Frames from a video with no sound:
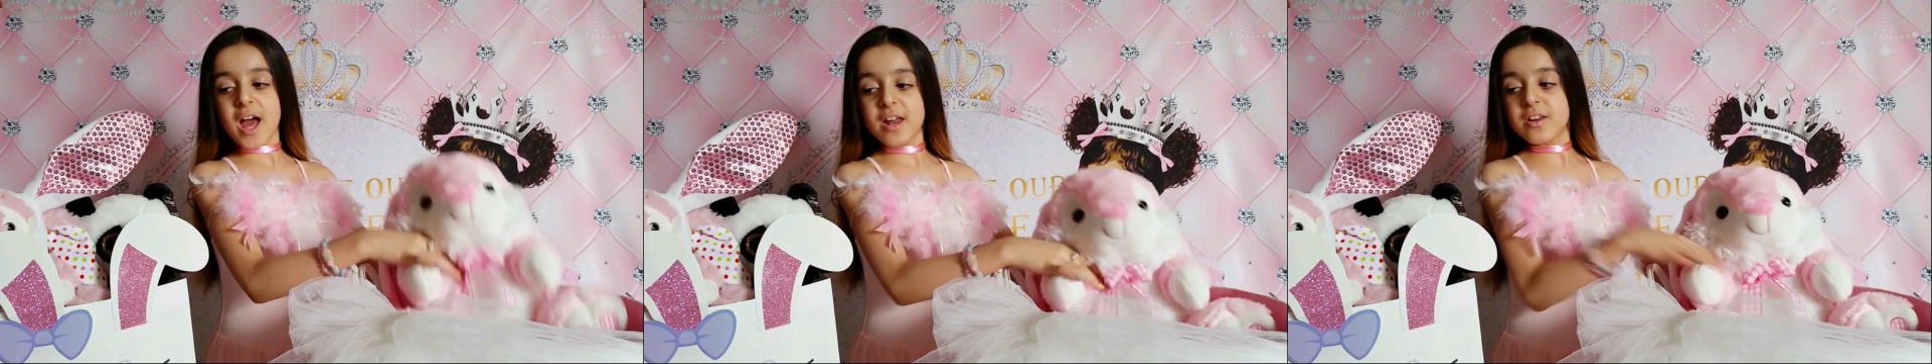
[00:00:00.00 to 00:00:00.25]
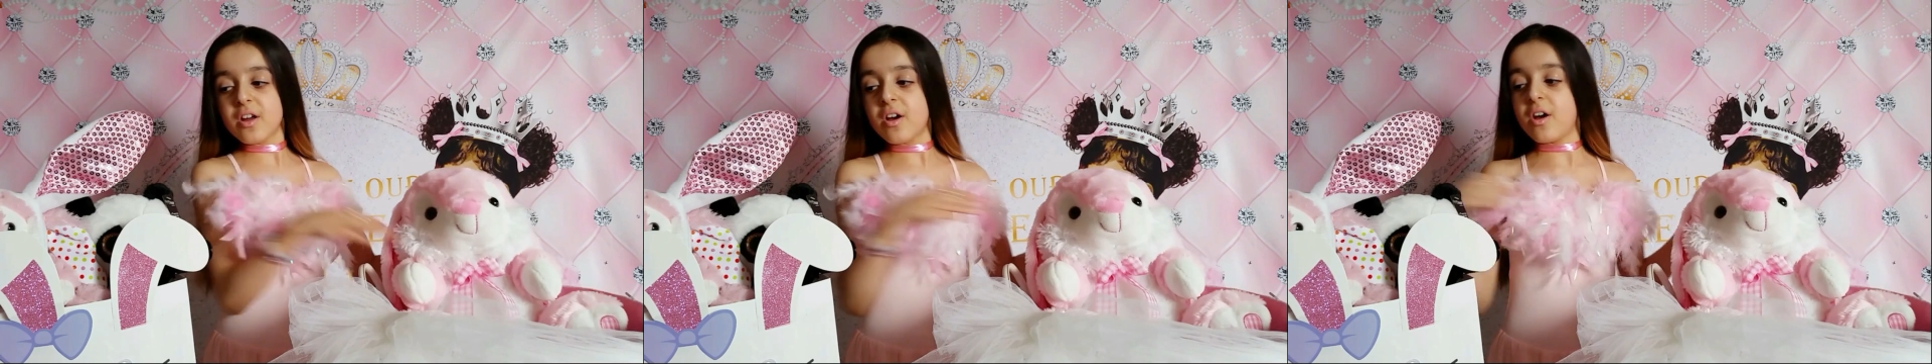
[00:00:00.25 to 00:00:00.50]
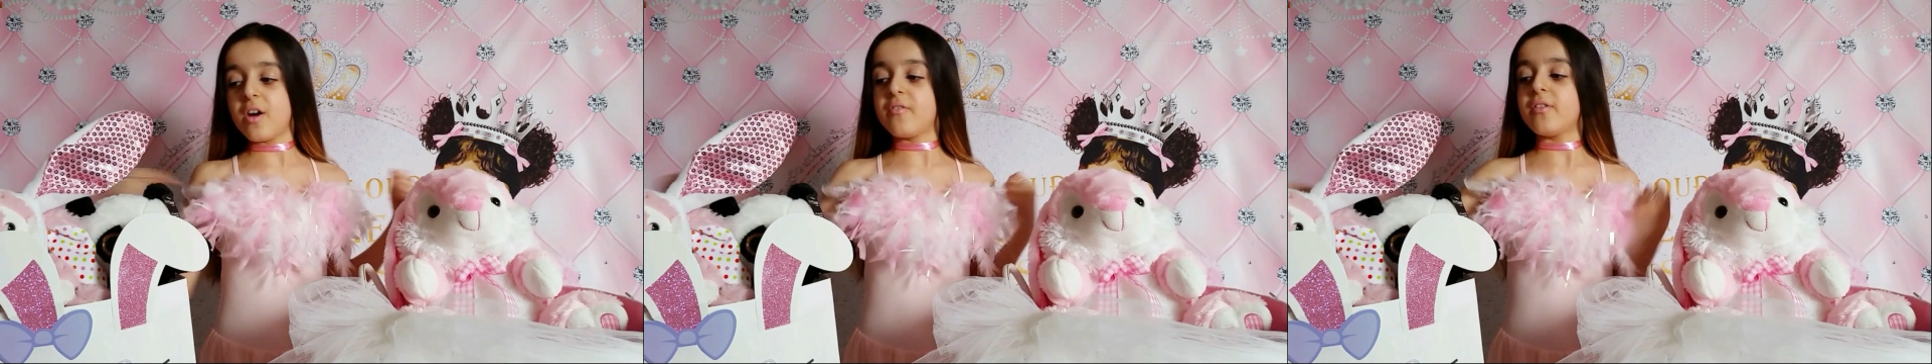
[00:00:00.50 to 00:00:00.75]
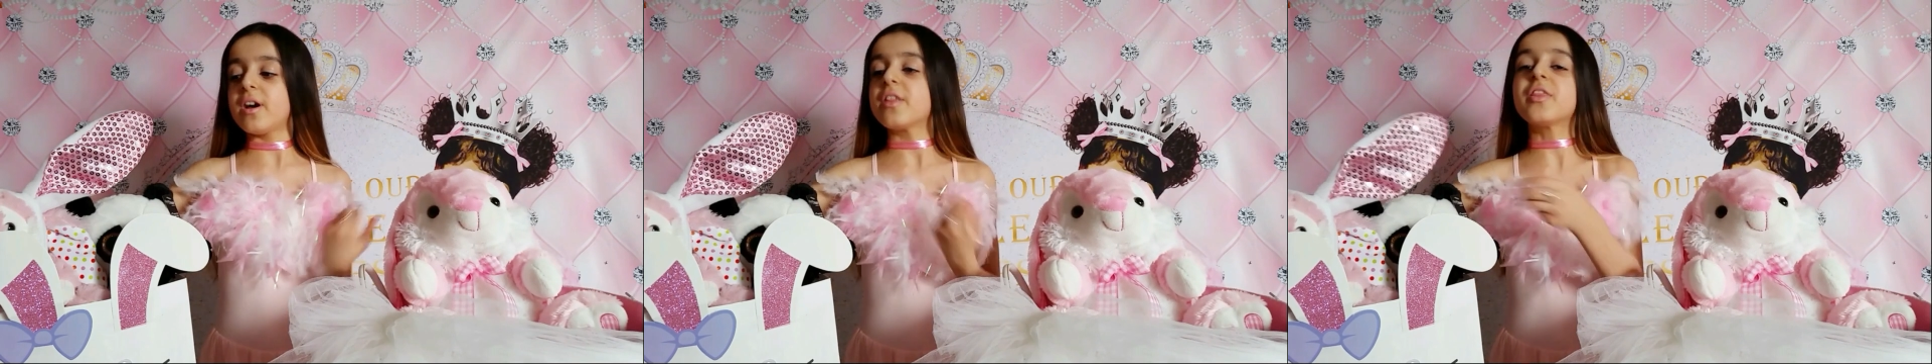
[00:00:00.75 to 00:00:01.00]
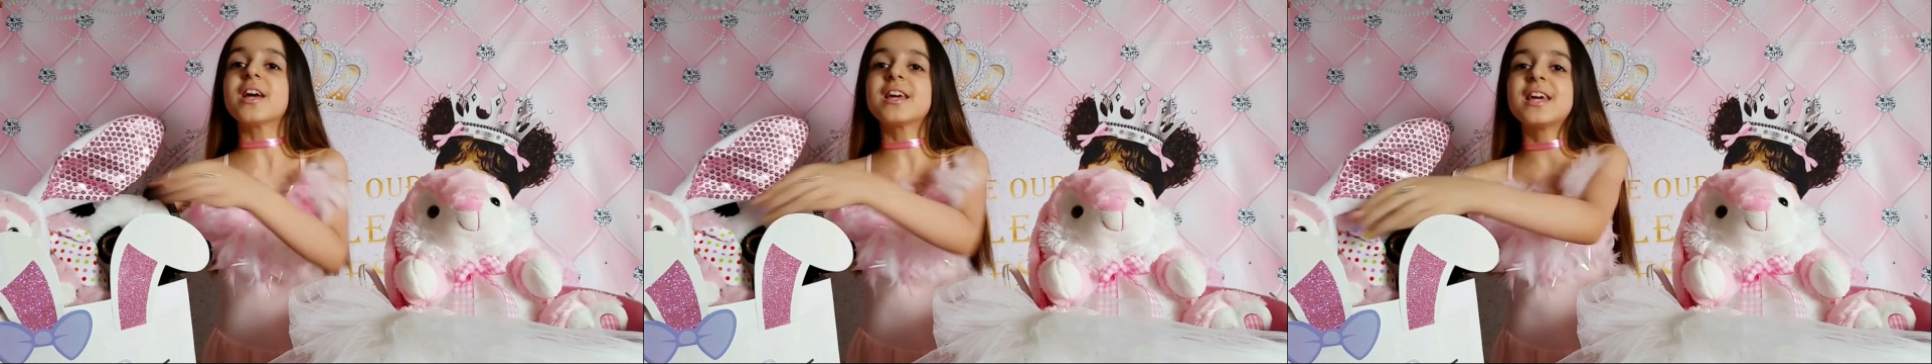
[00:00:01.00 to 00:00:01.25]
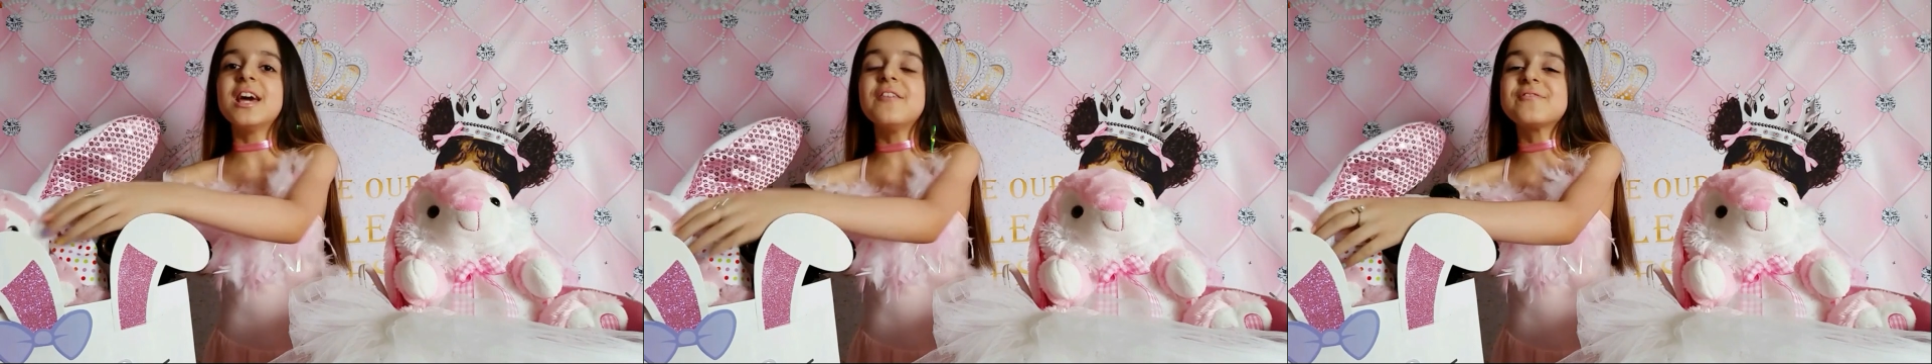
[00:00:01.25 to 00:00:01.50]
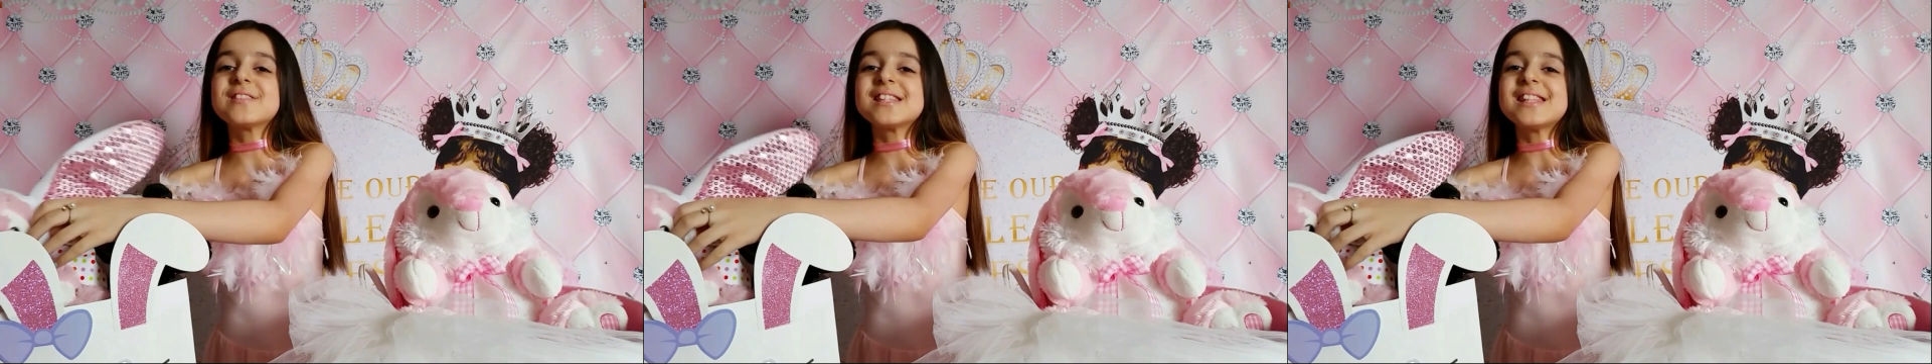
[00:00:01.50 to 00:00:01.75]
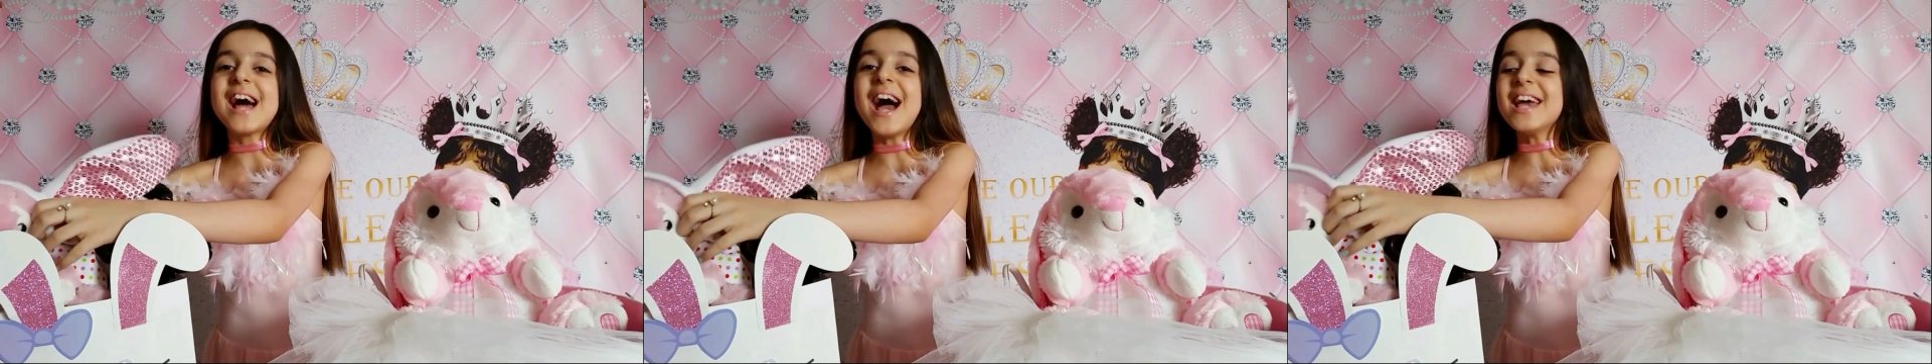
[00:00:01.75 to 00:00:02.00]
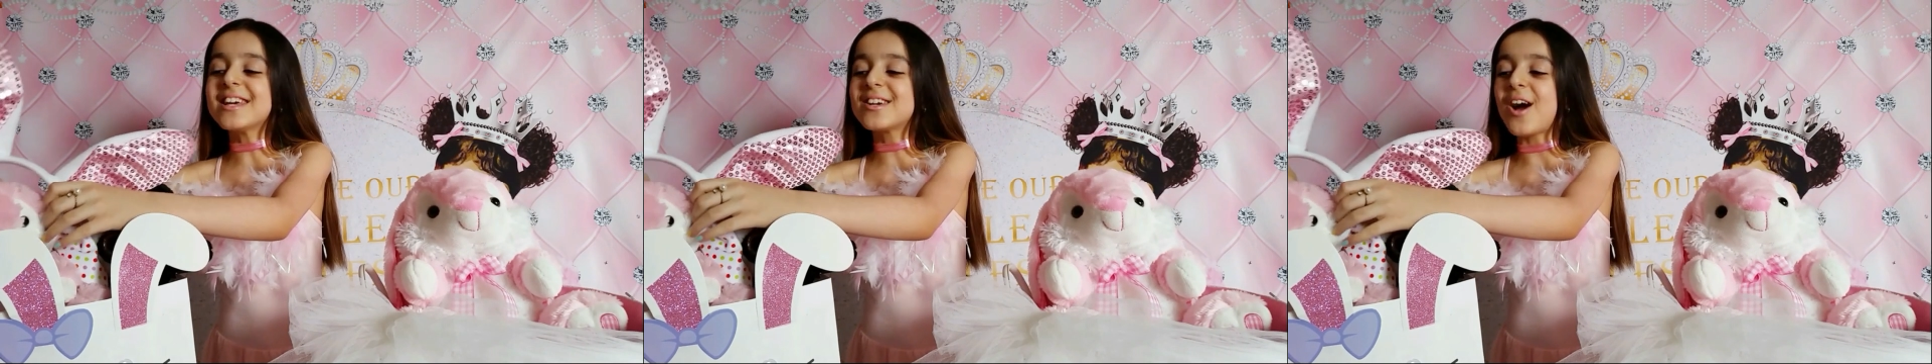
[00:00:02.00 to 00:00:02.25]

end of the gifts that I